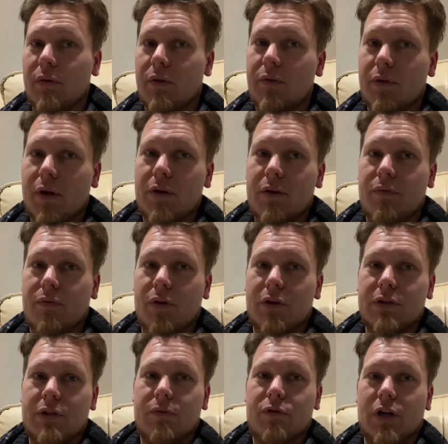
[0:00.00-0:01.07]

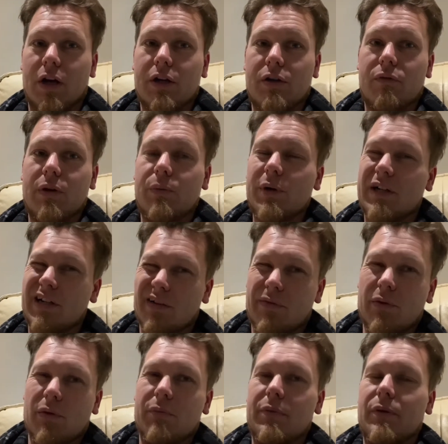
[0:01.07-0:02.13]
31st of January, which I
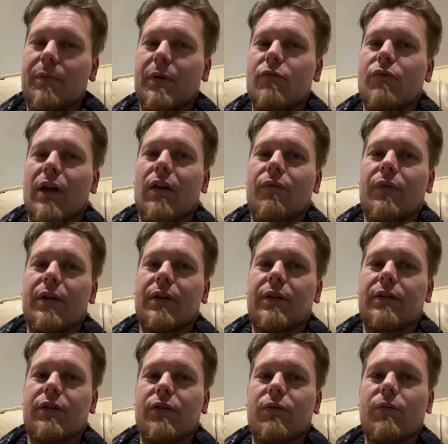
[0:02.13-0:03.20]
thought would be a bit relevant
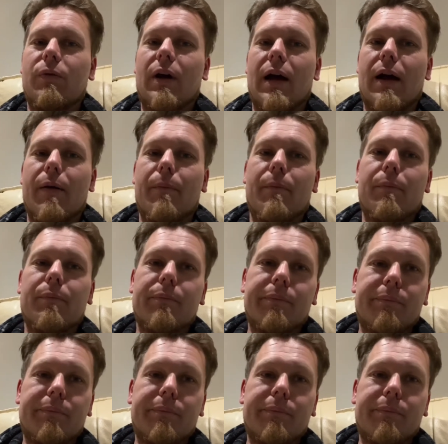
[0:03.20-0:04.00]
to